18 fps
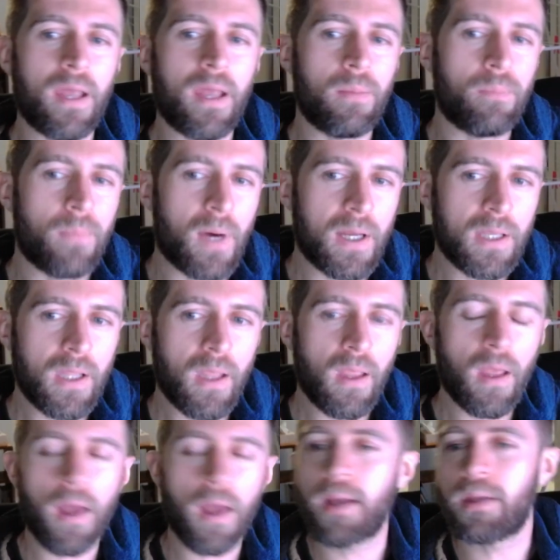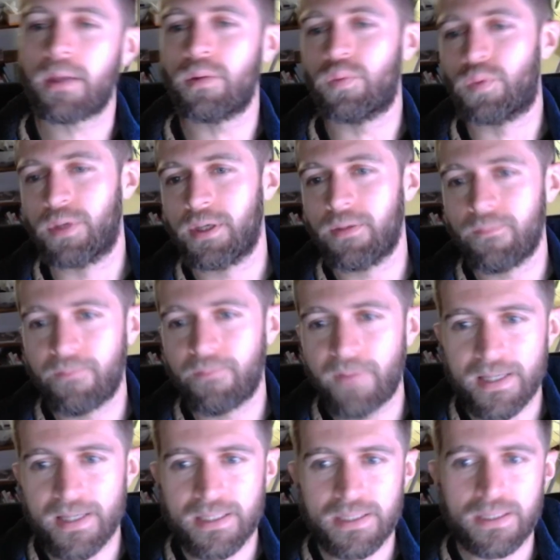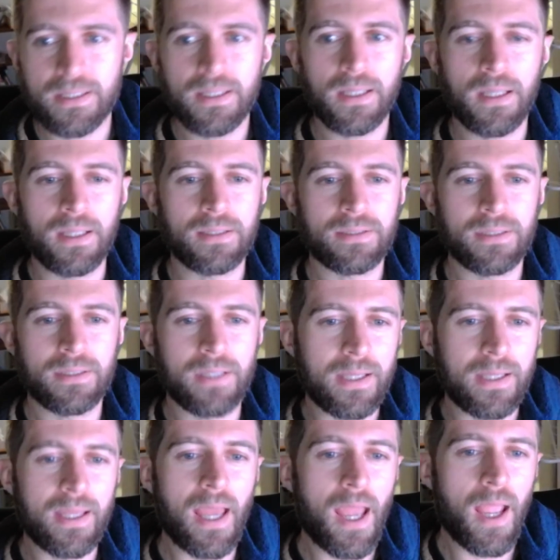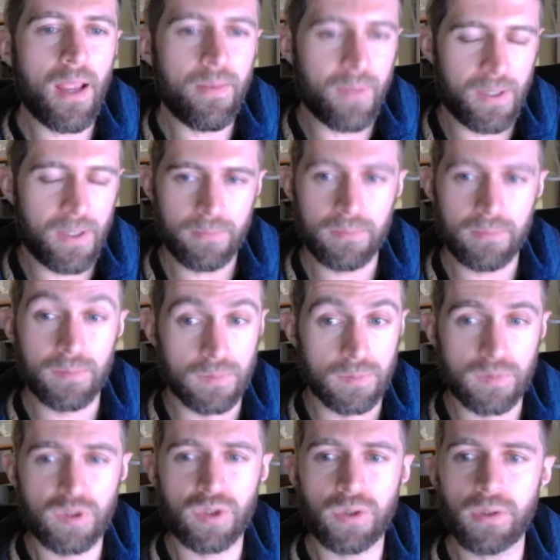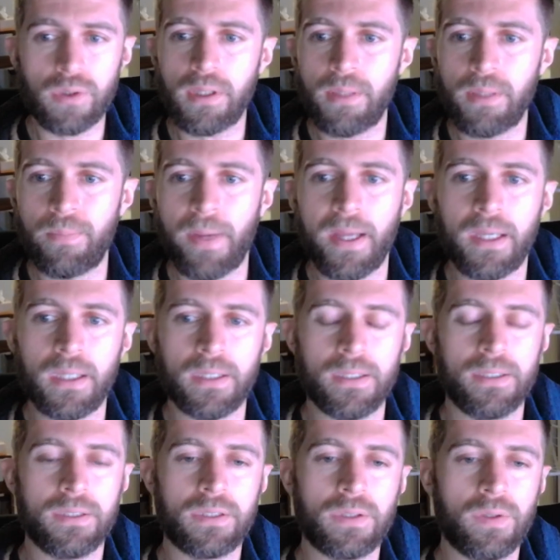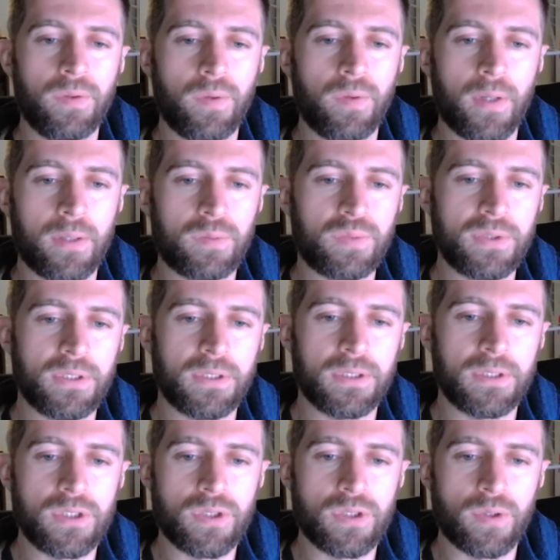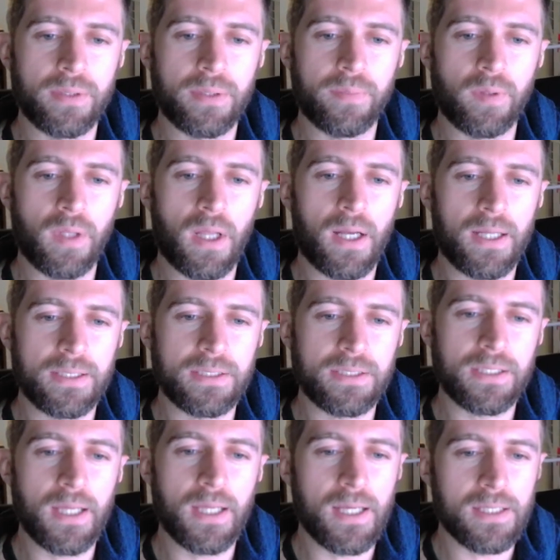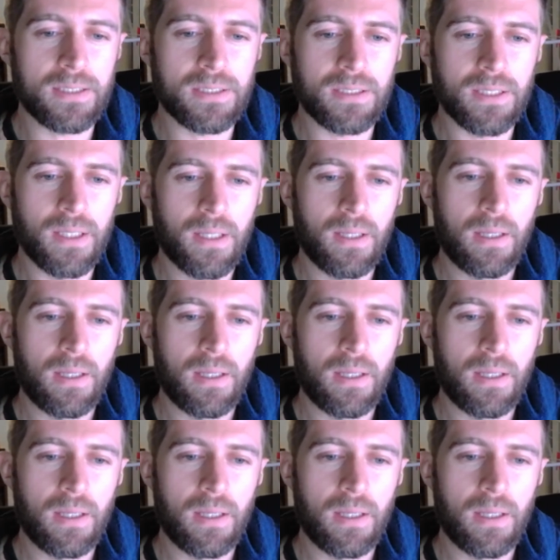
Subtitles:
money, I can reinvest it into the game and truly make it into a really enjoyable RTS.